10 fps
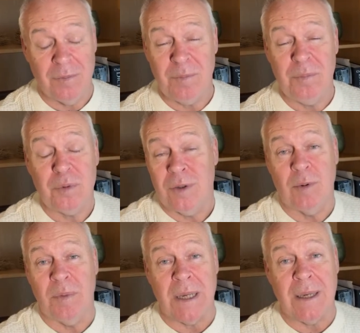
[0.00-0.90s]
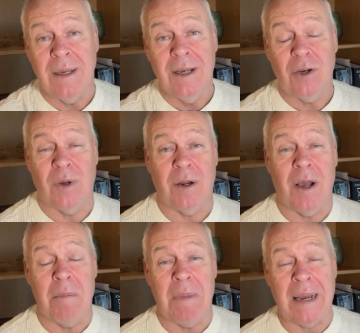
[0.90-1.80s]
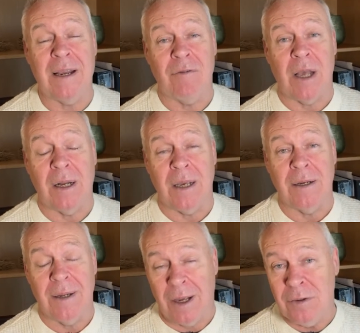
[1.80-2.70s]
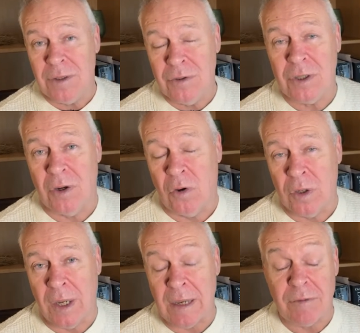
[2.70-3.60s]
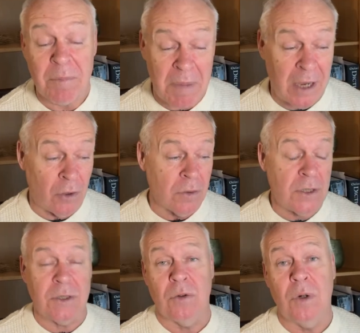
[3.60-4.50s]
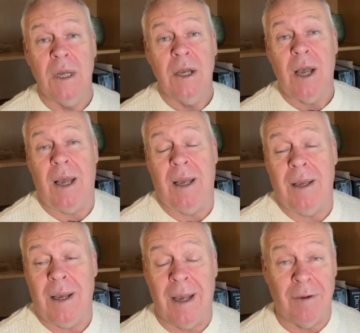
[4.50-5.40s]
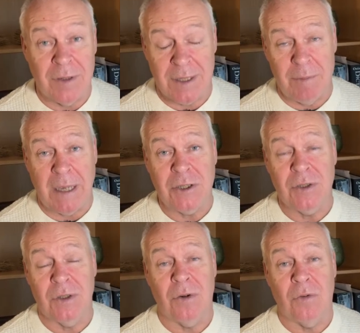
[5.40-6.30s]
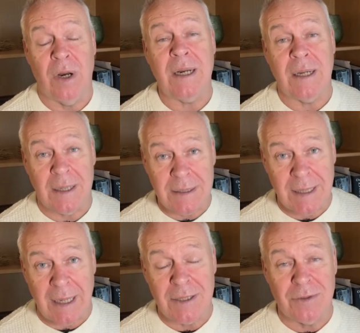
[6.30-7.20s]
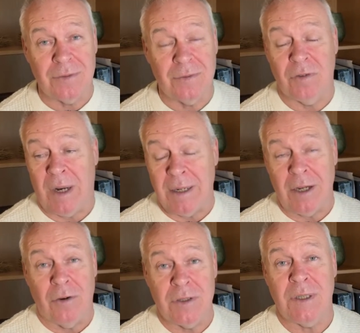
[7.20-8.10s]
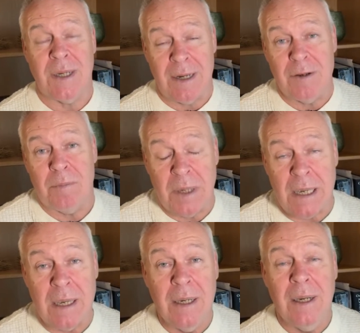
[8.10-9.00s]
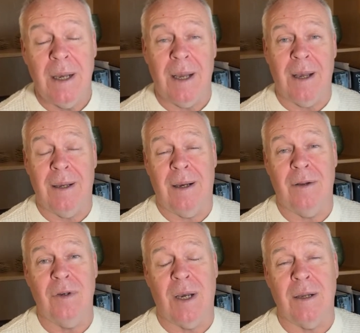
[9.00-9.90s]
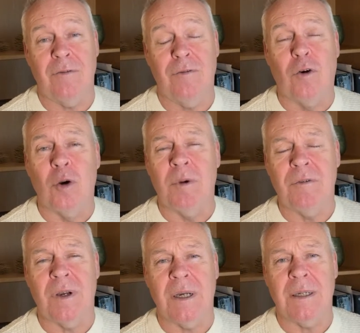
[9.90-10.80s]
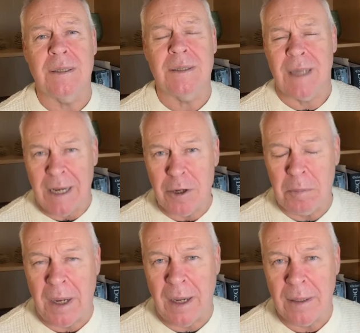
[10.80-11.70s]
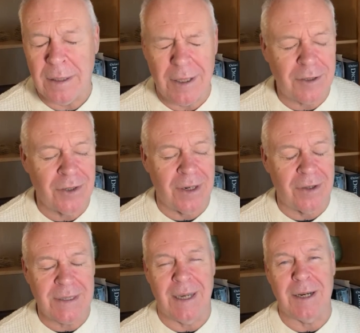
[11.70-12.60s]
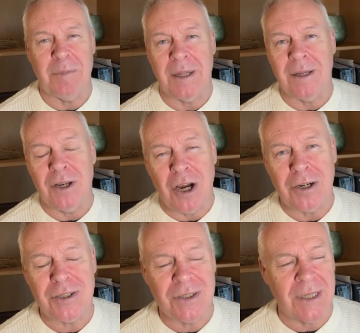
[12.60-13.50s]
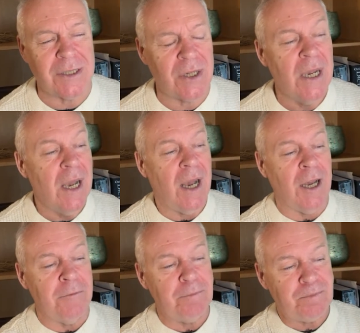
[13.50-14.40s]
probably quite a Machiavellian outlook on life, and may also have, as I mentioned already, that sense of grandiosity, to be a form of a psychopath, sorry, not a psychopath, a narcissist. And